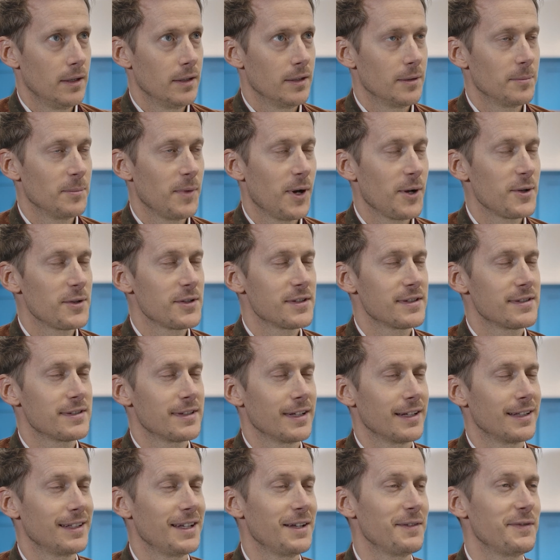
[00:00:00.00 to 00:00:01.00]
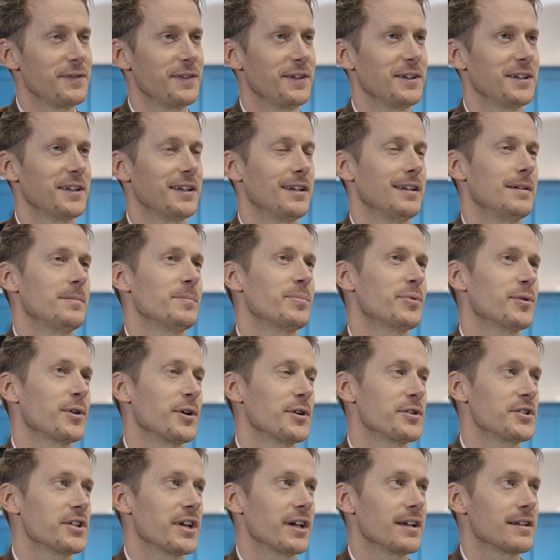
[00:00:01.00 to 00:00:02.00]
The most significant
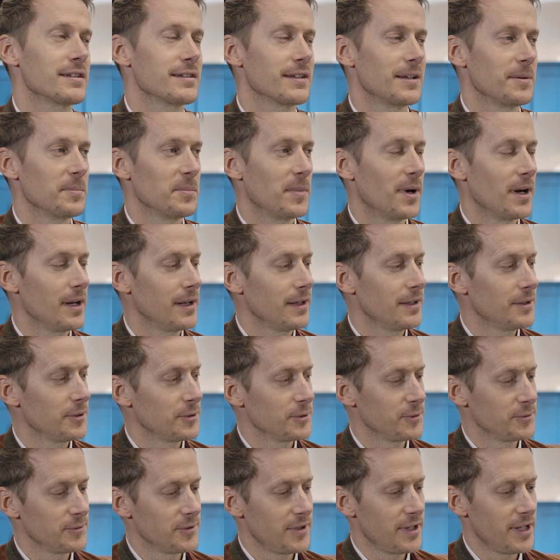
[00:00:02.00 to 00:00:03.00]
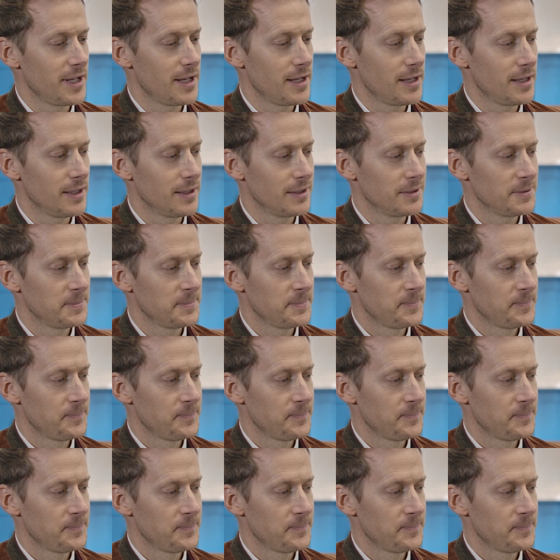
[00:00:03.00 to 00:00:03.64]
projects in my career,